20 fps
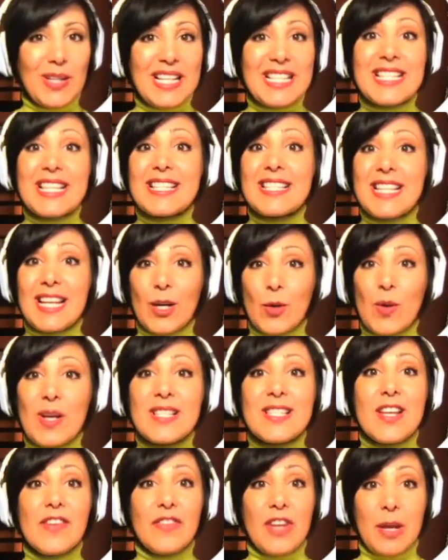is a sequence
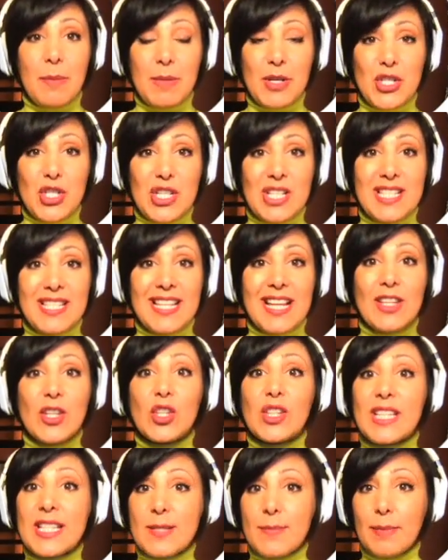of images that are
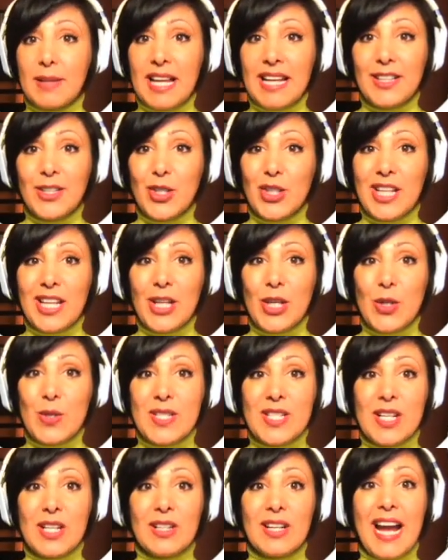displayed to the
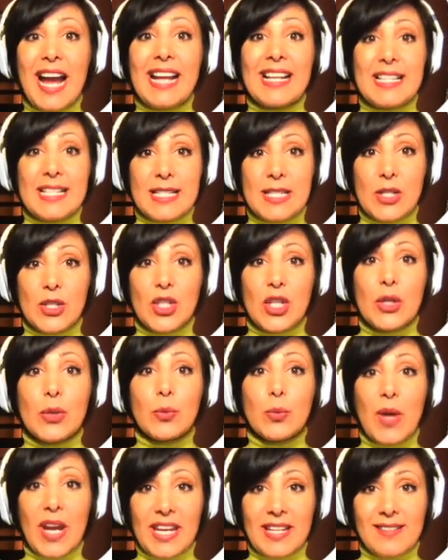user at a certain
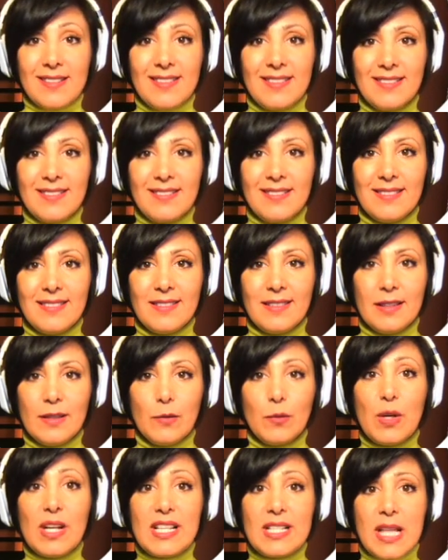rate.
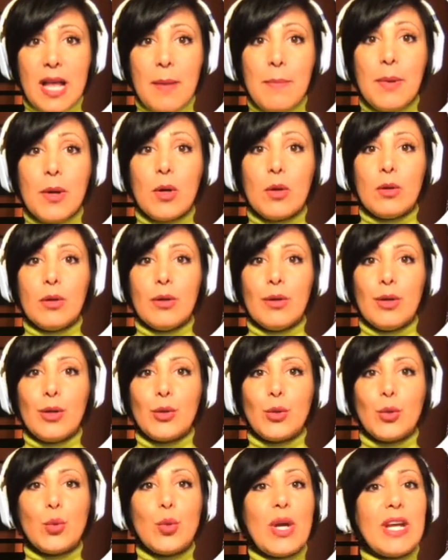For example,
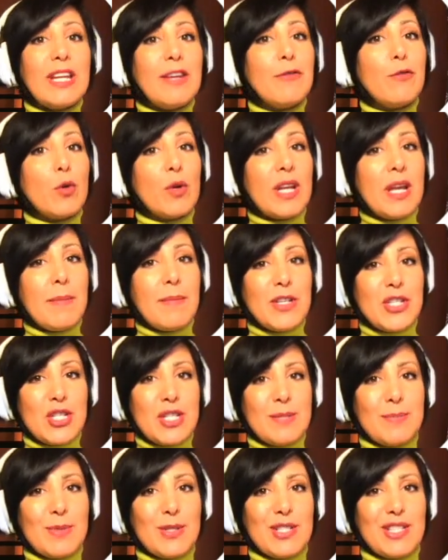24 images
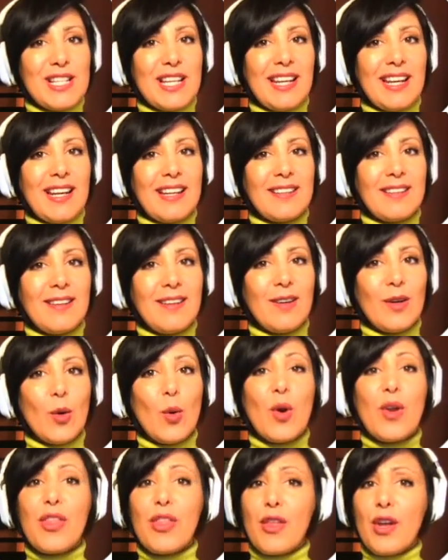per second or
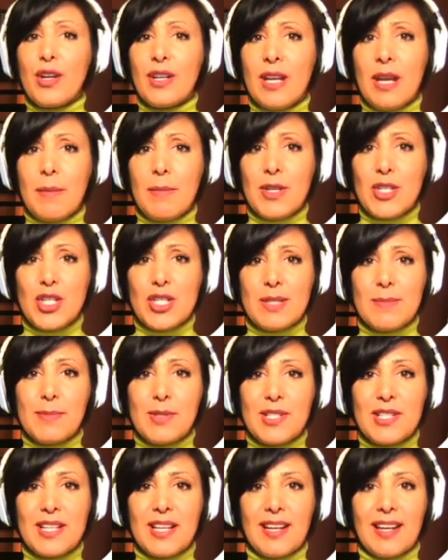30 images per
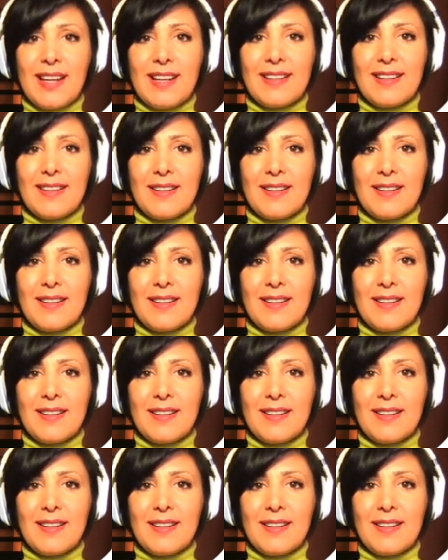second.